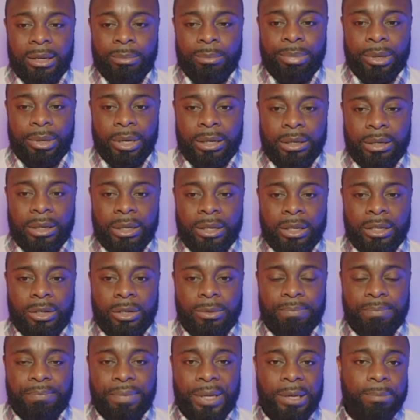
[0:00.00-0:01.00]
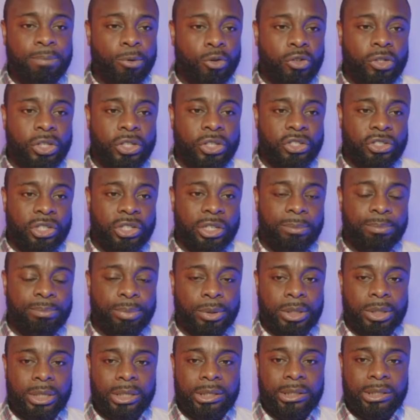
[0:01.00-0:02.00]
but people usually
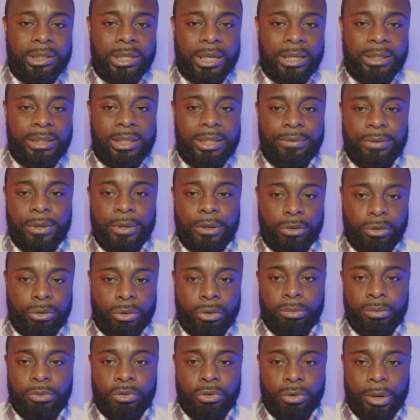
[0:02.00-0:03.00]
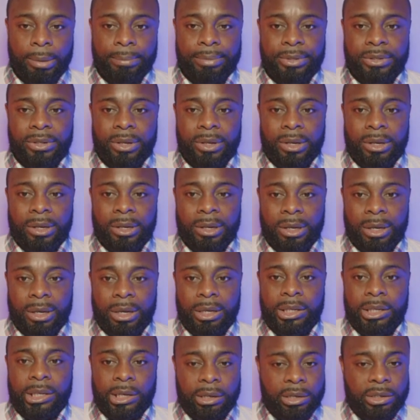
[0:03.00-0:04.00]
book incentive and group trips
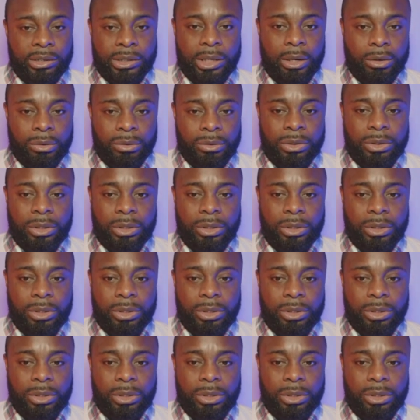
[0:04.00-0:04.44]
years out.